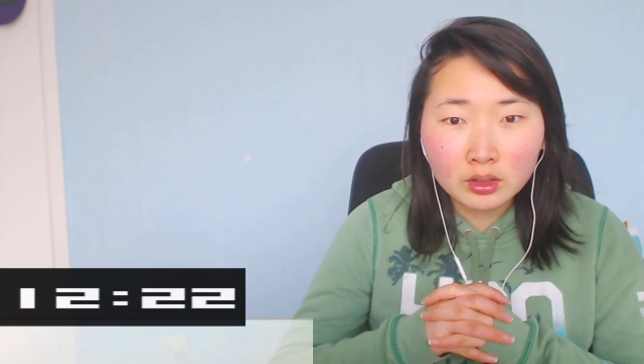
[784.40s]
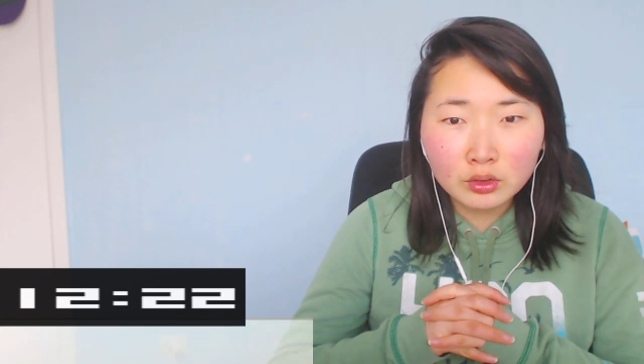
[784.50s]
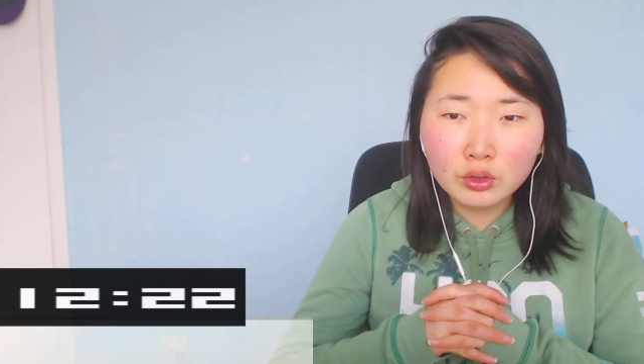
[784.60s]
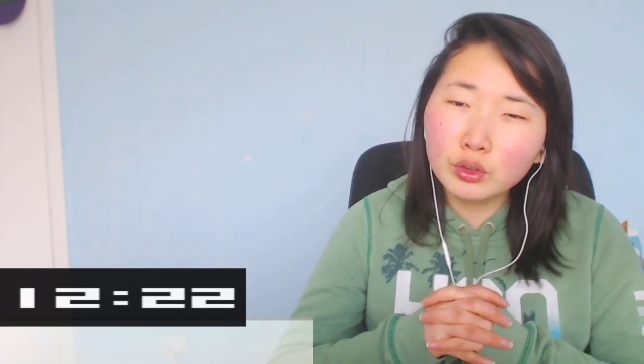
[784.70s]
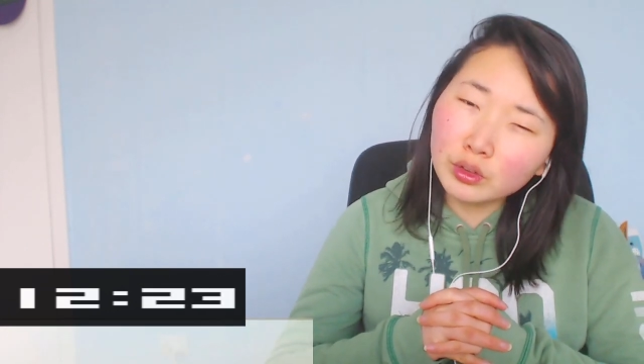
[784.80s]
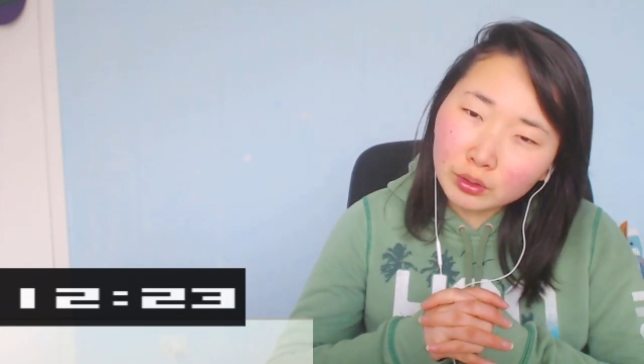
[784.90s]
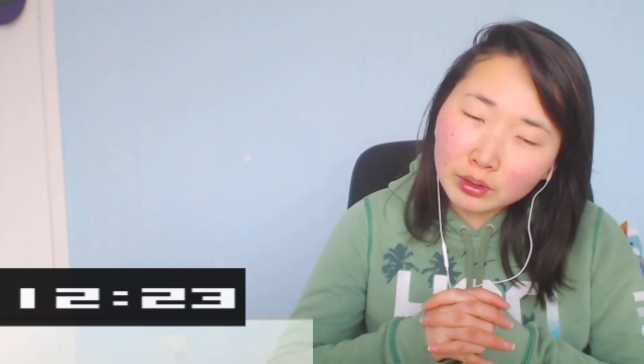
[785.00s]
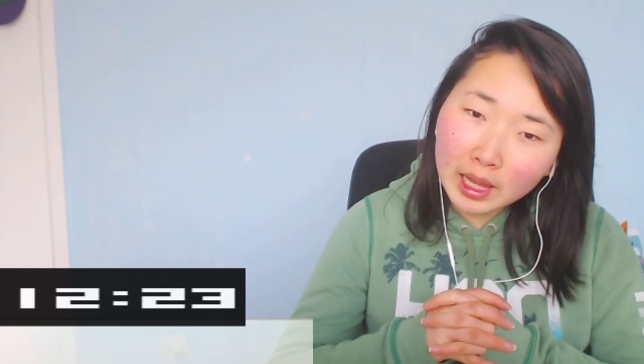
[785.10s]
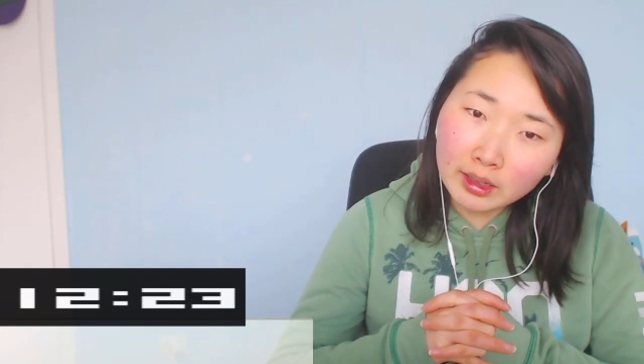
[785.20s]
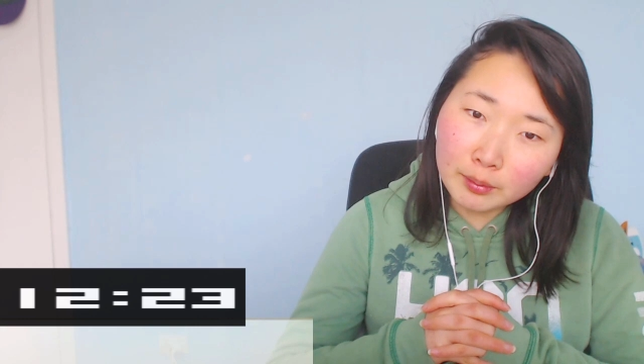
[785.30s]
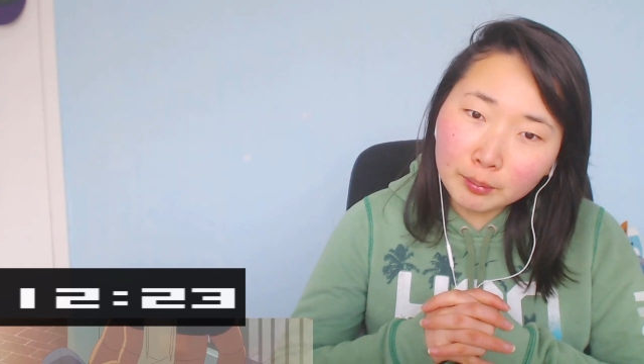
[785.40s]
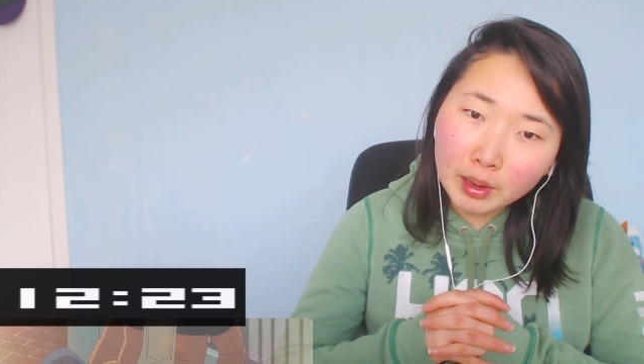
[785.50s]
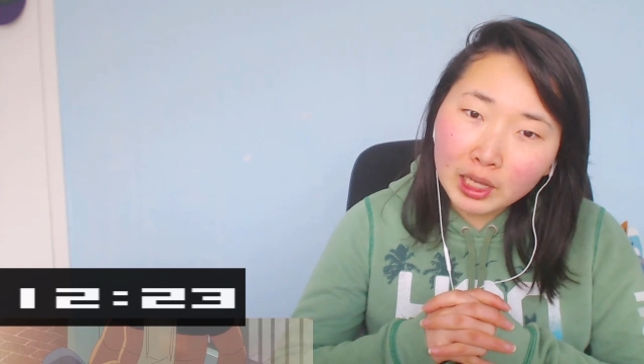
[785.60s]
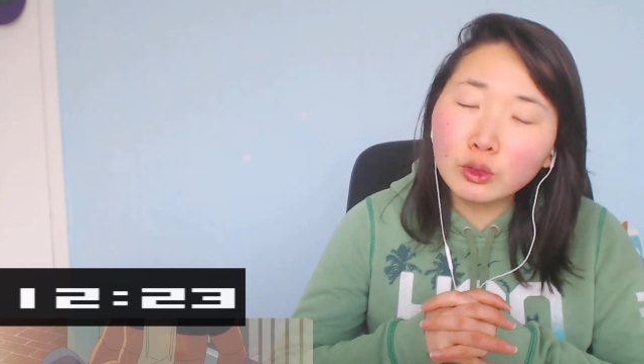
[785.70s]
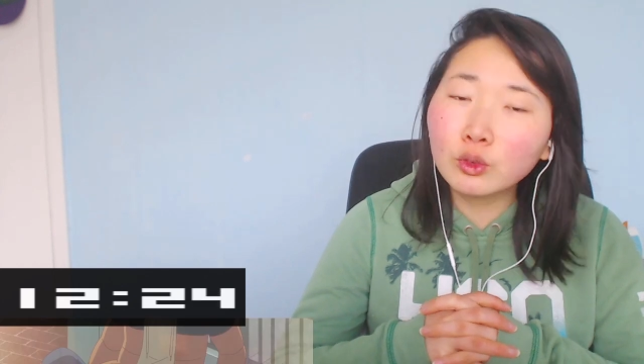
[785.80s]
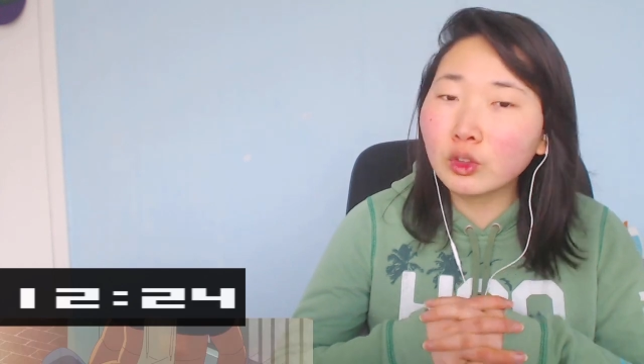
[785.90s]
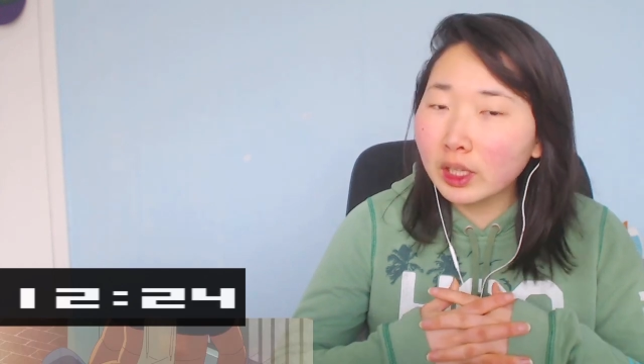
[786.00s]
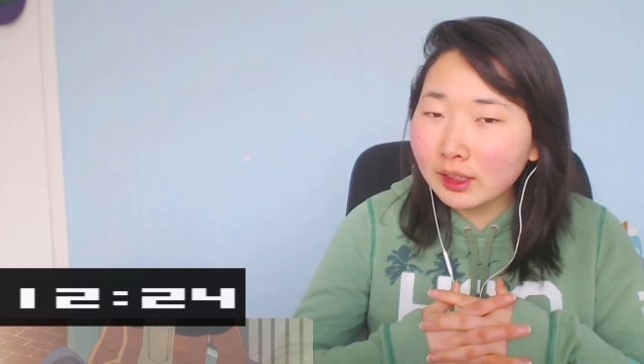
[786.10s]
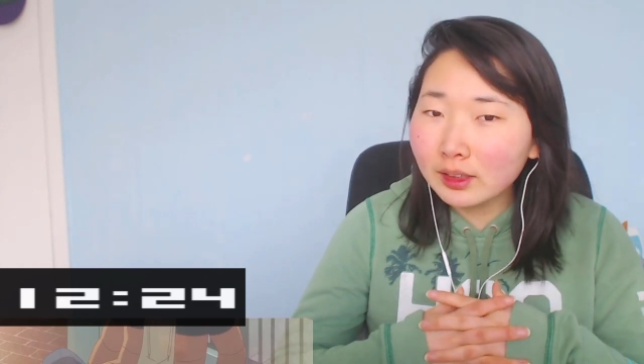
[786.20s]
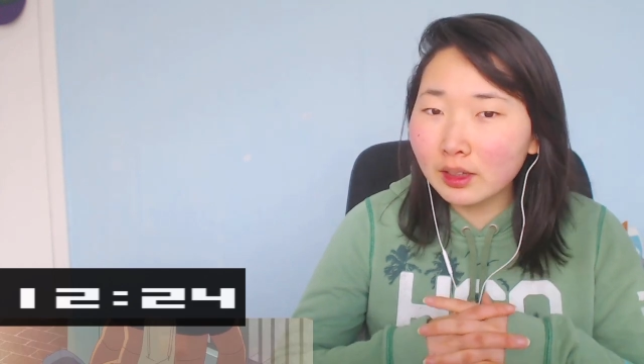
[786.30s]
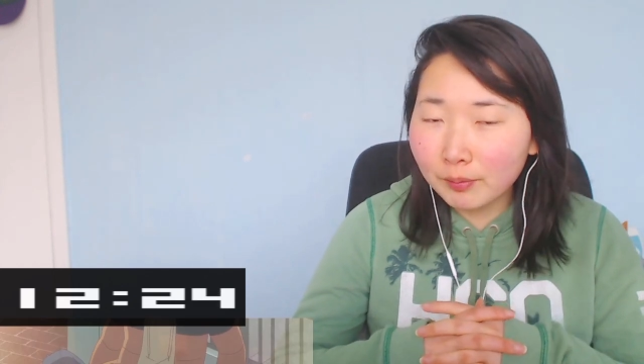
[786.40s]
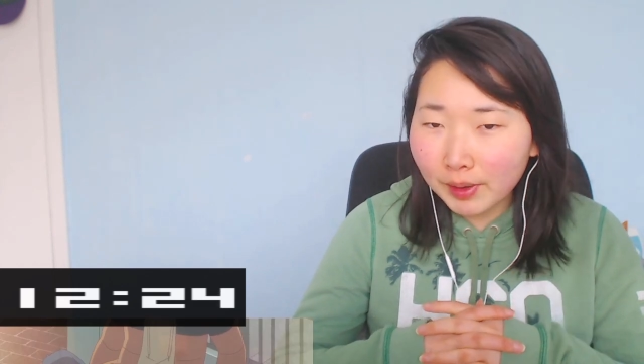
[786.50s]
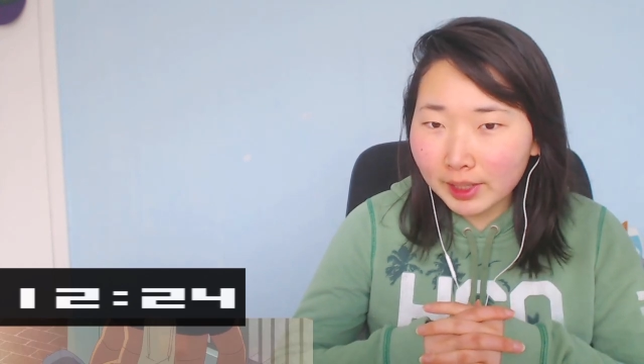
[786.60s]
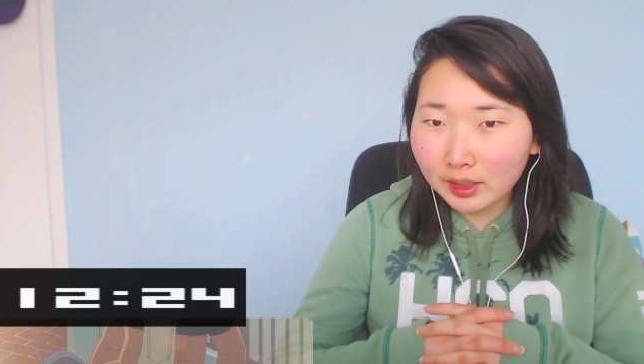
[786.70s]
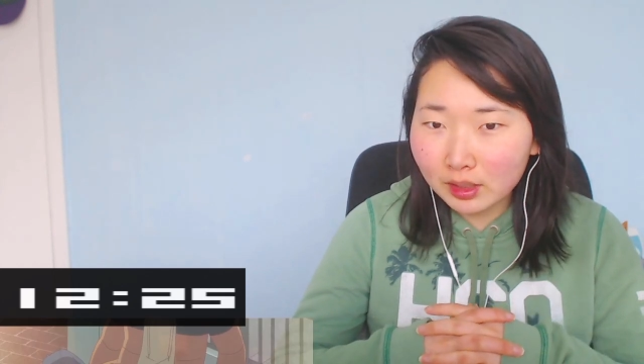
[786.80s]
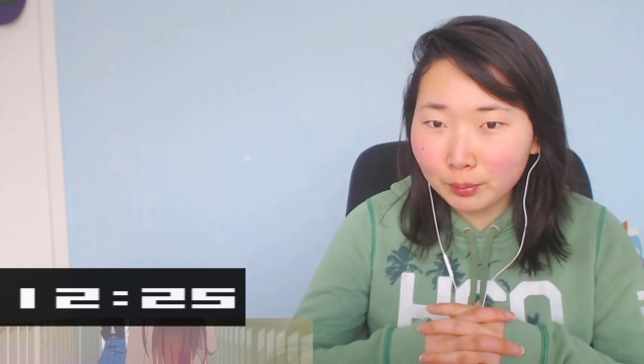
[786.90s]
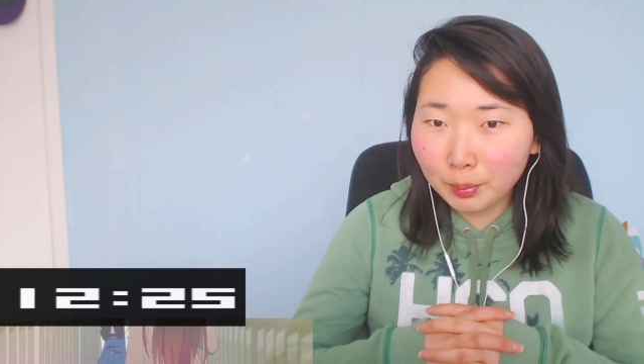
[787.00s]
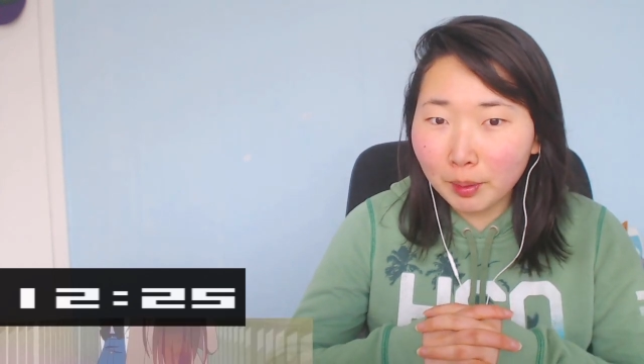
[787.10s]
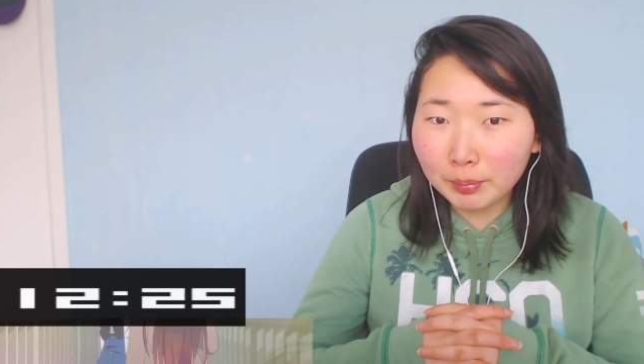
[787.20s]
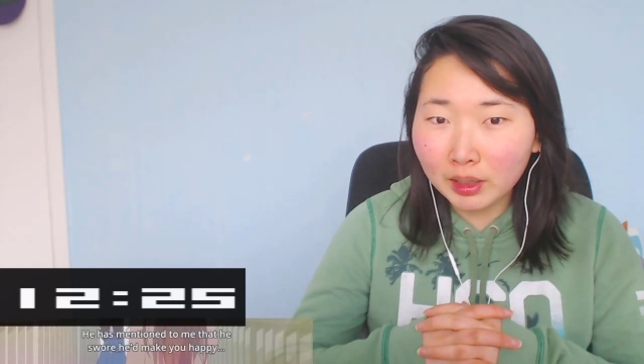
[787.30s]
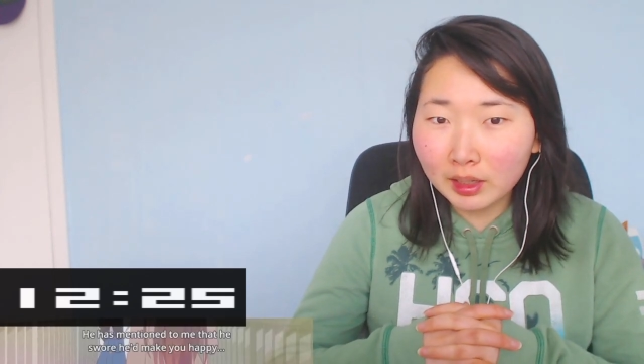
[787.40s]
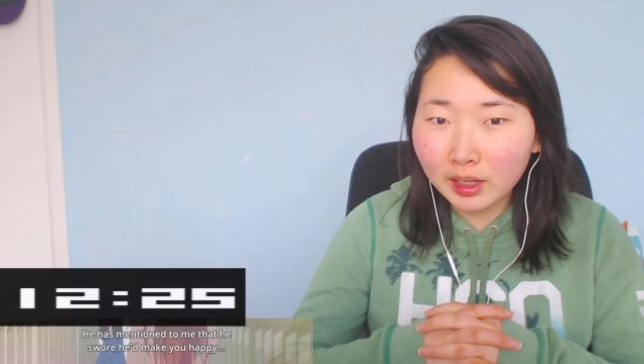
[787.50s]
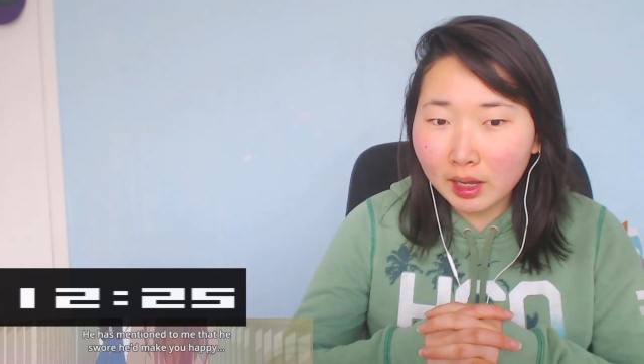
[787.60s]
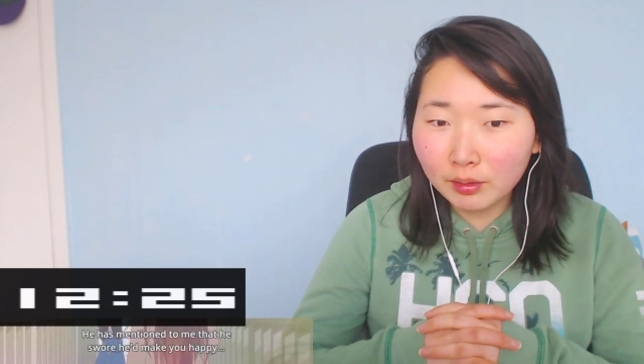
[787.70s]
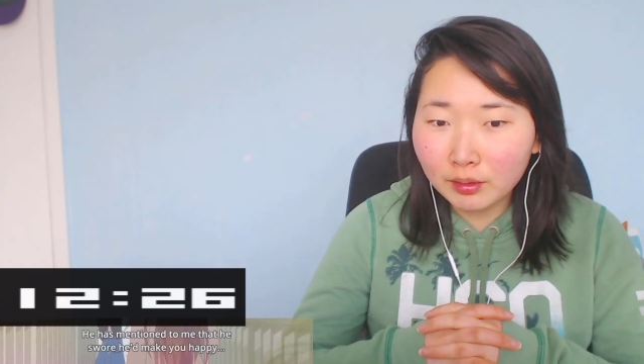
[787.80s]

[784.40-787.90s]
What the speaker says: Do you still like him? Are you jealous of the fact that he's popular now?